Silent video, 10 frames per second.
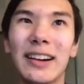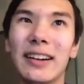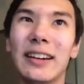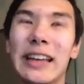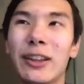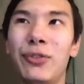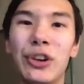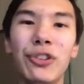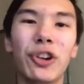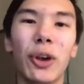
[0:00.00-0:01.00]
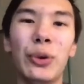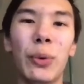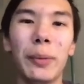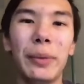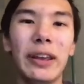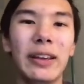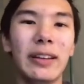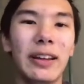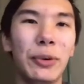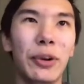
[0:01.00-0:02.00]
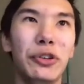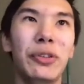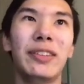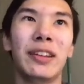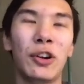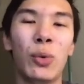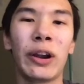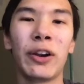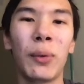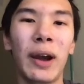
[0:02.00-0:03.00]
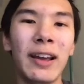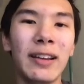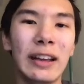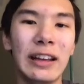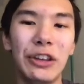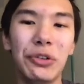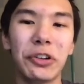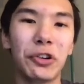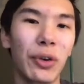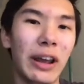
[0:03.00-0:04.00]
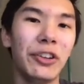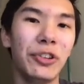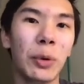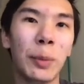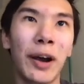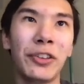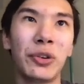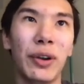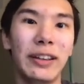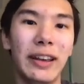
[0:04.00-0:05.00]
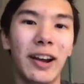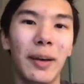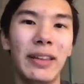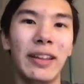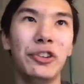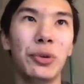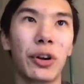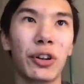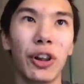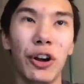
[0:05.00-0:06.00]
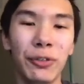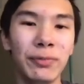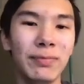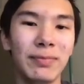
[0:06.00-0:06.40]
In the future, if you want to do this in a quicker way, you can create a new repository in GitHub and then do a clone.